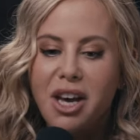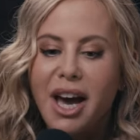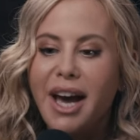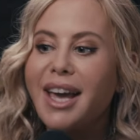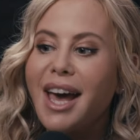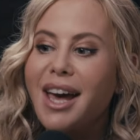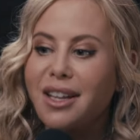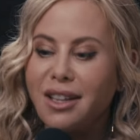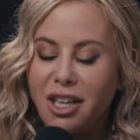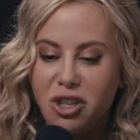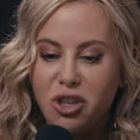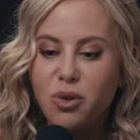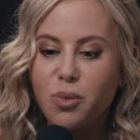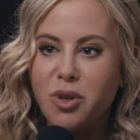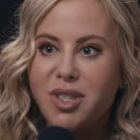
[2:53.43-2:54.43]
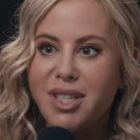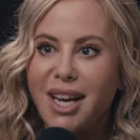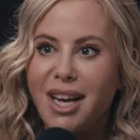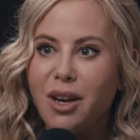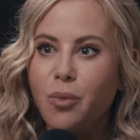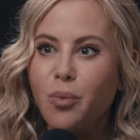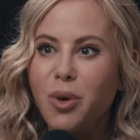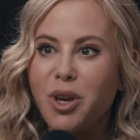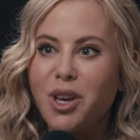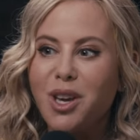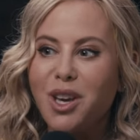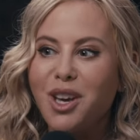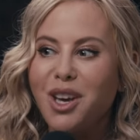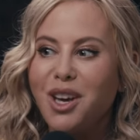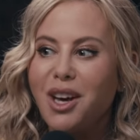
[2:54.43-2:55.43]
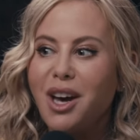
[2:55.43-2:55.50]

again like you were saying we